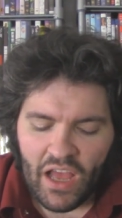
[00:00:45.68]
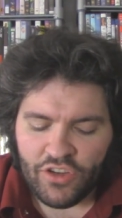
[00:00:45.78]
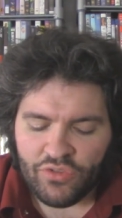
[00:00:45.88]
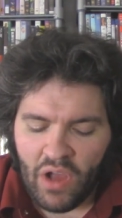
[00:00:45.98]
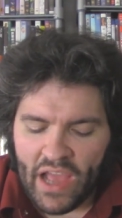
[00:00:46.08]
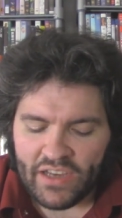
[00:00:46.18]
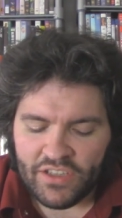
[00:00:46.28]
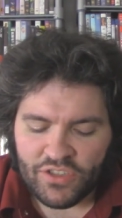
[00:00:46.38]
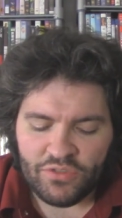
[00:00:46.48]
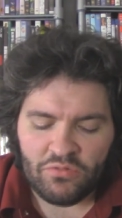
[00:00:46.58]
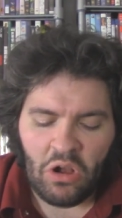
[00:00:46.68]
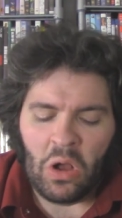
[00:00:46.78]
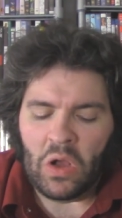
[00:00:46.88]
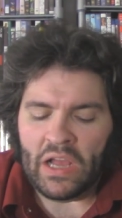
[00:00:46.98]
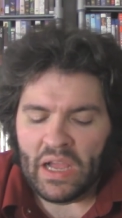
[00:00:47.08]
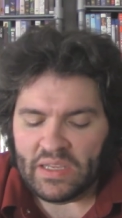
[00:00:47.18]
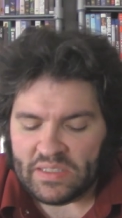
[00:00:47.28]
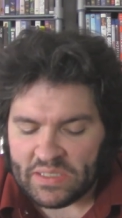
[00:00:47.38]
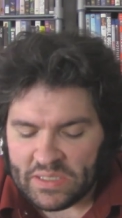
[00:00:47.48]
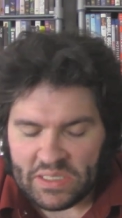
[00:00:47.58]
trying to do all kinds
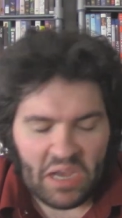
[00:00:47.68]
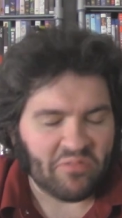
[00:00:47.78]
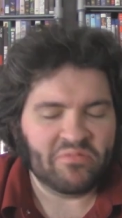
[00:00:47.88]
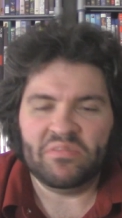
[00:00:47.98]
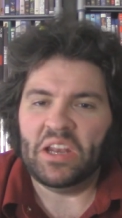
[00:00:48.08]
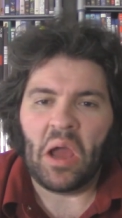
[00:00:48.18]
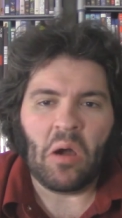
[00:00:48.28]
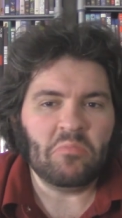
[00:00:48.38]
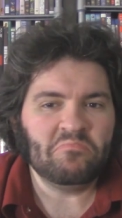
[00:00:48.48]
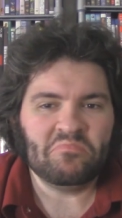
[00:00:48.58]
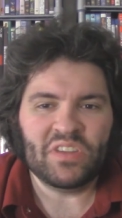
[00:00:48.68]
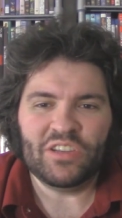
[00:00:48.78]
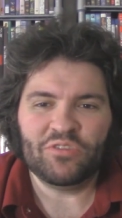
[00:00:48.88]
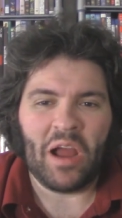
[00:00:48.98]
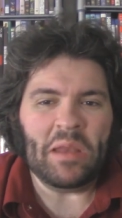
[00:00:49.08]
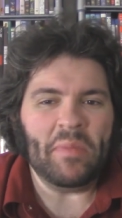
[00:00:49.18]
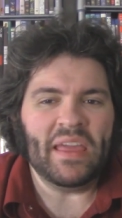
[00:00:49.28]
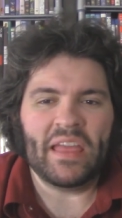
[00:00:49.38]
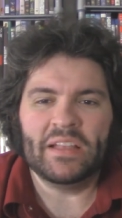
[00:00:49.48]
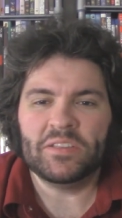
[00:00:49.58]
of stuff, you know, trying to
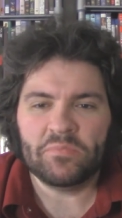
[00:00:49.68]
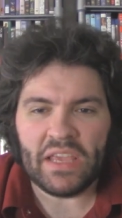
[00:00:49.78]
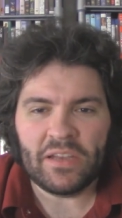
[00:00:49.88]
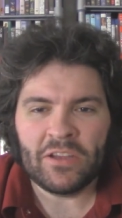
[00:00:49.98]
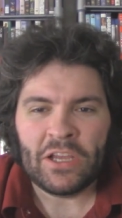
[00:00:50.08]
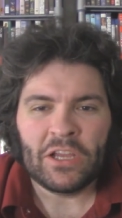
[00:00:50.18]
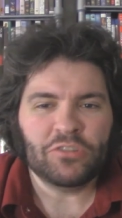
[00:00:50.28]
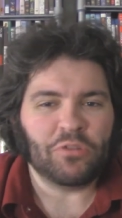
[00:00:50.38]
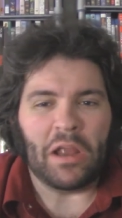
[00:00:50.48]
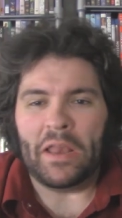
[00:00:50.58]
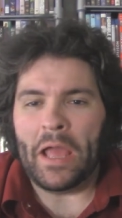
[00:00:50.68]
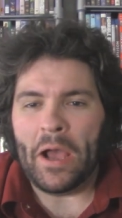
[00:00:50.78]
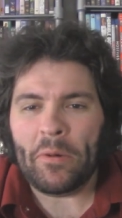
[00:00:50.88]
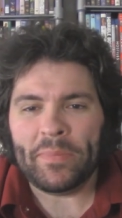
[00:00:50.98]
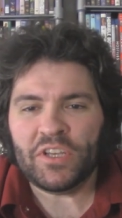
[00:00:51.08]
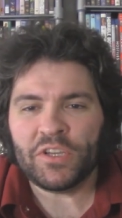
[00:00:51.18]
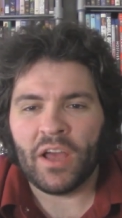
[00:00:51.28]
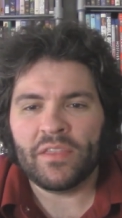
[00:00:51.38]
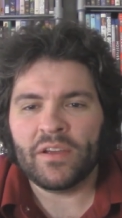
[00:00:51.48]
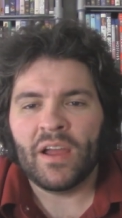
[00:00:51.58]
make ends meet, trying to help each
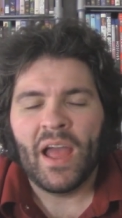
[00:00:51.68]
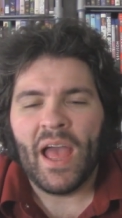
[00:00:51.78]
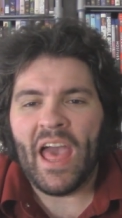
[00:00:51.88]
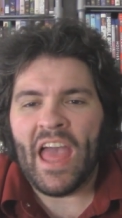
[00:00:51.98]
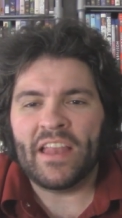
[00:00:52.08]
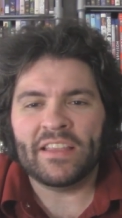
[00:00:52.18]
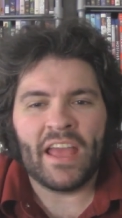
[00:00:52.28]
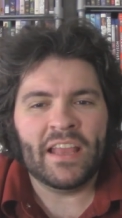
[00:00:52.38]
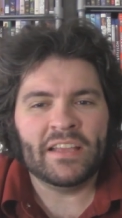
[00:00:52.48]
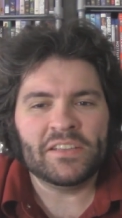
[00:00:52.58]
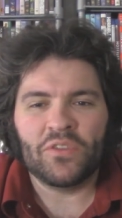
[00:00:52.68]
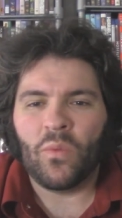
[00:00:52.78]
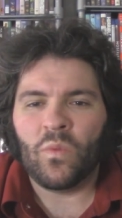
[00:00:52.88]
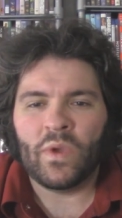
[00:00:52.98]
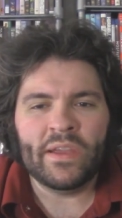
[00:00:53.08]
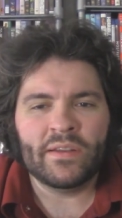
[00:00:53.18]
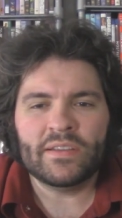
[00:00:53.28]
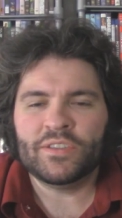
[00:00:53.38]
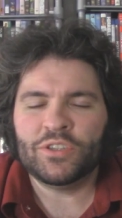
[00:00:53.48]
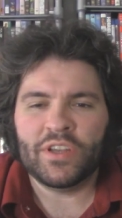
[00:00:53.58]
other, and getting into the
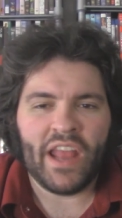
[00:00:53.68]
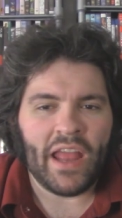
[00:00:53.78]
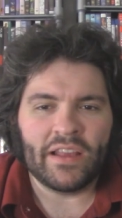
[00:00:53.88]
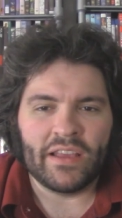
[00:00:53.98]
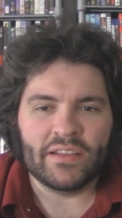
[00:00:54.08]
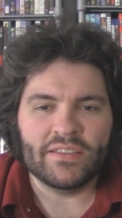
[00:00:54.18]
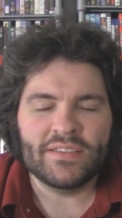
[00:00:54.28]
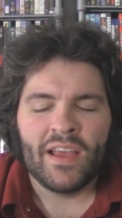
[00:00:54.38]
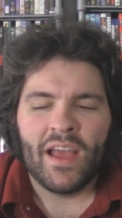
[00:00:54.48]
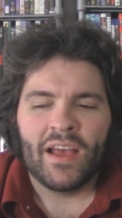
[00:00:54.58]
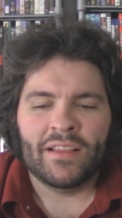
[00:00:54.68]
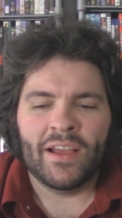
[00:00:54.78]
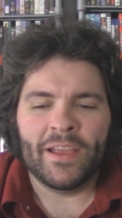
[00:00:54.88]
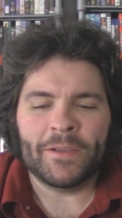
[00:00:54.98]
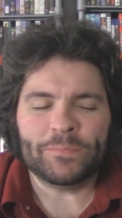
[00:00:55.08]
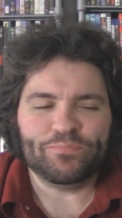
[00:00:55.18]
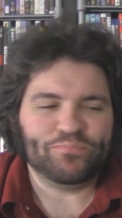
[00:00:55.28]
weirdest shenanigans. Like